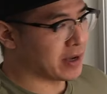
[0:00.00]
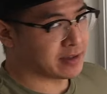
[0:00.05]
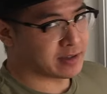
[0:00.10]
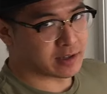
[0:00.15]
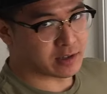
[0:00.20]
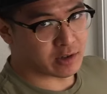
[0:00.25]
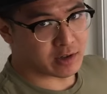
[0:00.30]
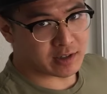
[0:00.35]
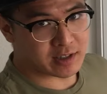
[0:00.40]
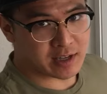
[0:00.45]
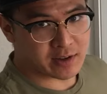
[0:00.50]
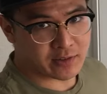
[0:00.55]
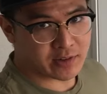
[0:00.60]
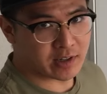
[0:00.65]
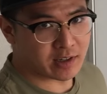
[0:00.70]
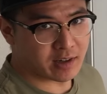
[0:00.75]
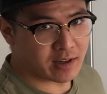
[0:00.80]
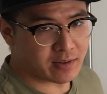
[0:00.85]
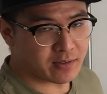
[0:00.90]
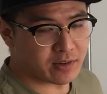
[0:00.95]
based on your
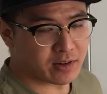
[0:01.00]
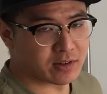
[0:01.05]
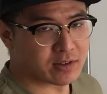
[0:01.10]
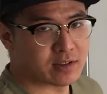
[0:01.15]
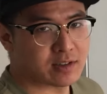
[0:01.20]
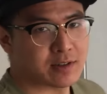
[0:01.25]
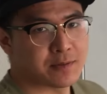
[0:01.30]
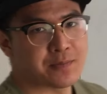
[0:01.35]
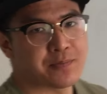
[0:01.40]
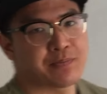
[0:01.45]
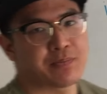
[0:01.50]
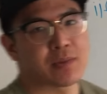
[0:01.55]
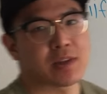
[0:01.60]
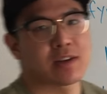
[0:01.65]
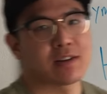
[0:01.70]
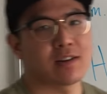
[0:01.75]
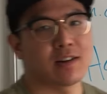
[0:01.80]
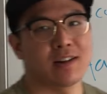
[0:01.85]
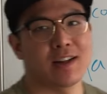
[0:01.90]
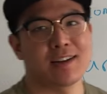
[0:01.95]
activity levels.
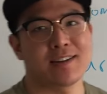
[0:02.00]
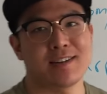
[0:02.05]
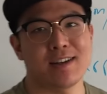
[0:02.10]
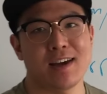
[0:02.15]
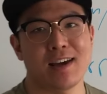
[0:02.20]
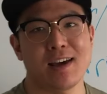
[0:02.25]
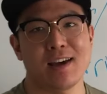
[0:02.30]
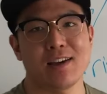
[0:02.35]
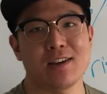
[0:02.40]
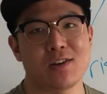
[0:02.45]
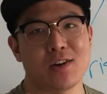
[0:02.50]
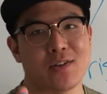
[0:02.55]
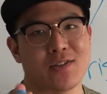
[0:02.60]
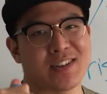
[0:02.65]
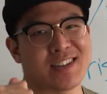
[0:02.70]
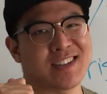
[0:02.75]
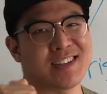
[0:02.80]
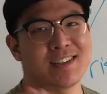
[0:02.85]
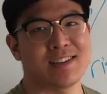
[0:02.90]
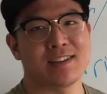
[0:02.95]
So let's say you have
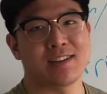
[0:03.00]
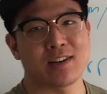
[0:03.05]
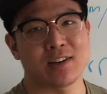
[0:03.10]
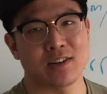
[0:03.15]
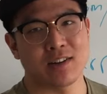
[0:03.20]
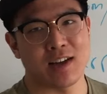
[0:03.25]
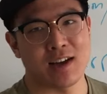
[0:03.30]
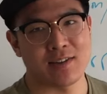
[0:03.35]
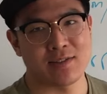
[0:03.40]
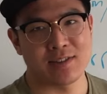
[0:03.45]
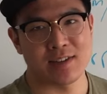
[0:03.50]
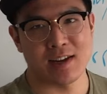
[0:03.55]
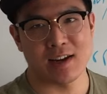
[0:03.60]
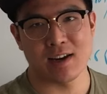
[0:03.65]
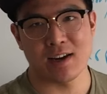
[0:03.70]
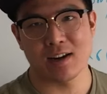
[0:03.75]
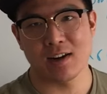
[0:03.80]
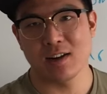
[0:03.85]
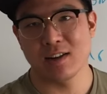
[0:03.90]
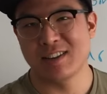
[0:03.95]
a sedentary
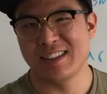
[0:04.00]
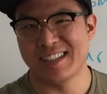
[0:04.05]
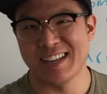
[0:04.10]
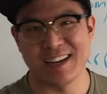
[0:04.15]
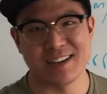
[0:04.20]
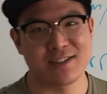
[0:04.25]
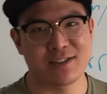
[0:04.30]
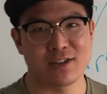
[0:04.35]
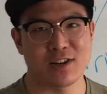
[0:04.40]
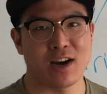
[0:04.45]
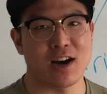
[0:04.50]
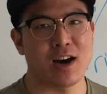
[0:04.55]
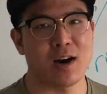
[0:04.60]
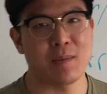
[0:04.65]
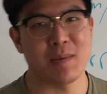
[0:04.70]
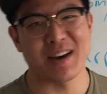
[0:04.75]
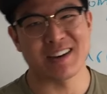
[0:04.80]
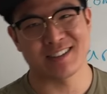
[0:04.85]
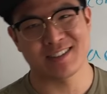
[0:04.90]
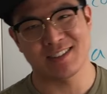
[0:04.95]
lifestyle, desk
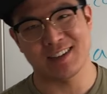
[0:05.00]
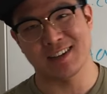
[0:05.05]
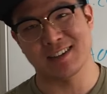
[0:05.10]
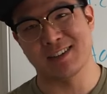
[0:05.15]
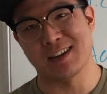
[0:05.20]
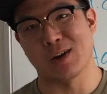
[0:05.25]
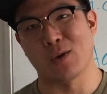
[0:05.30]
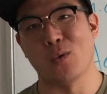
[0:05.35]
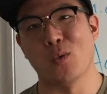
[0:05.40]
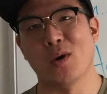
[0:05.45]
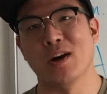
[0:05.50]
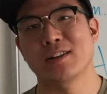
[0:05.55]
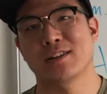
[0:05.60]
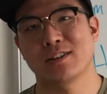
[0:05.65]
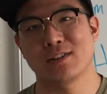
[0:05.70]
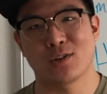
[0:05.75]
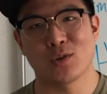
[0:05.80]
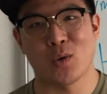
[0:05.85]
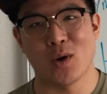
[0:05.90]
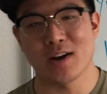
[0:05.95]
job, exercise like one
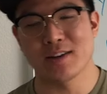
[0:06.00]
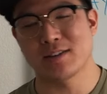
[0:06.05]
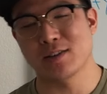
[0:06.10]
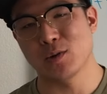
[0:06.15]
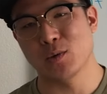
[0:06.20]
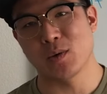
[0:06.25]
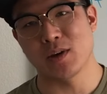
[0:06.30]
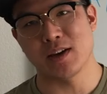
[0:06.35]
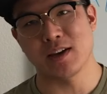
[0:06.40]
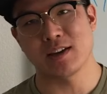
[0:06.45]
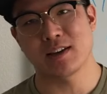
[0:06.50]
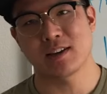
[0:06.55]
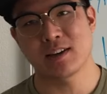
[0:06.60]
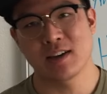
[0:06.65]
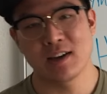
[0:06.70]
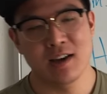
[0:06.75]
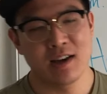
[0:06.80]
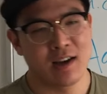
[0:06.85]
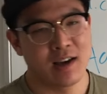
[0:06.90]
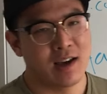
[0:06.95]
to twice a
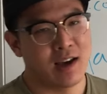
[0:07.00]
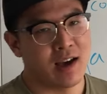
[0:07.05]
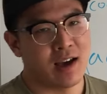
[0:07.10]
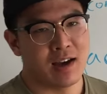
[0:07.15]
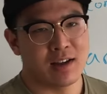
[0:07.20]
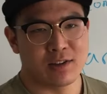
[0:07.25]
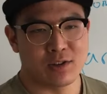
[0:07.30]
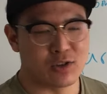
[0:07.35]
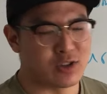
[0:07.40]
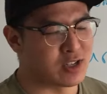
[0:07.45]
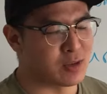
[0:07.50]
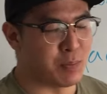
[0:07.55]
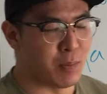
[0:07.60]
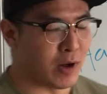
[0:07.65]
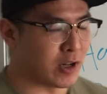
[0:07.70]
week. You just